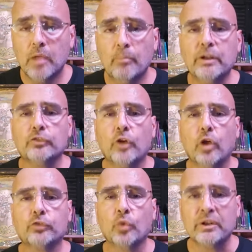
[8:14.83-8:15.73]
but it's
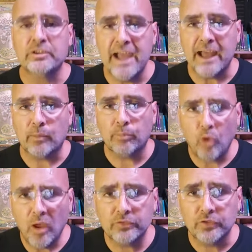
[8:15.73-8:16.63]
also a data
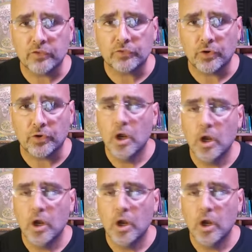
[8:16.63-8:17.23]
processor.